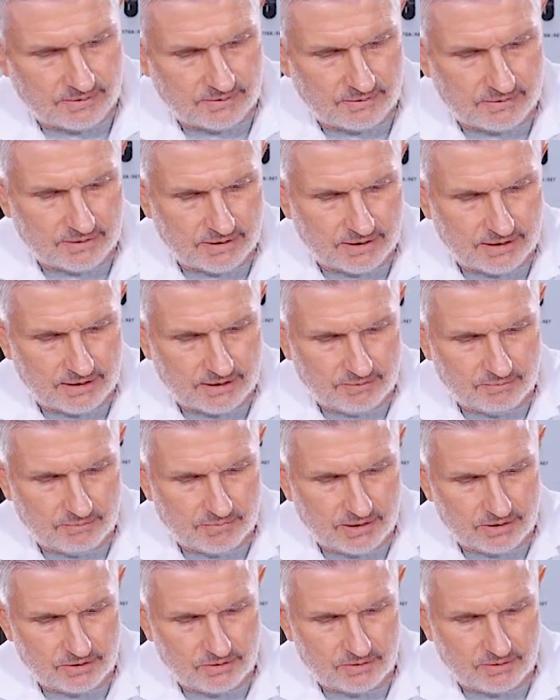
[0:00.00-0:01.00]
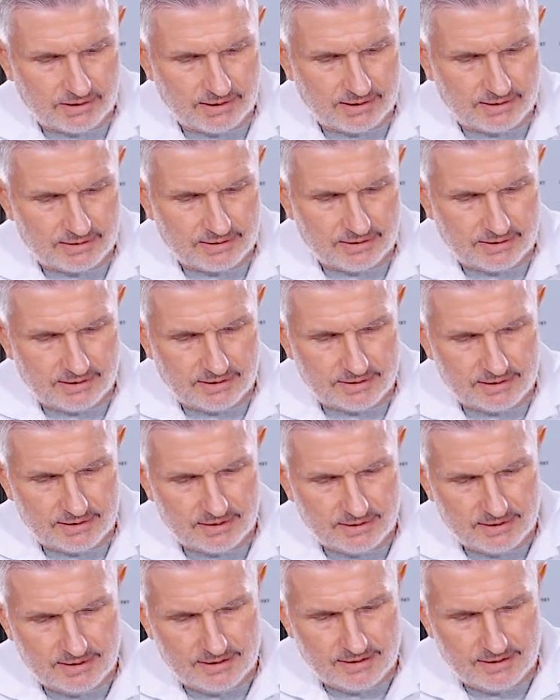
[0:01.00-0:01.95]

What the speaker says: Okay, make sure you get this.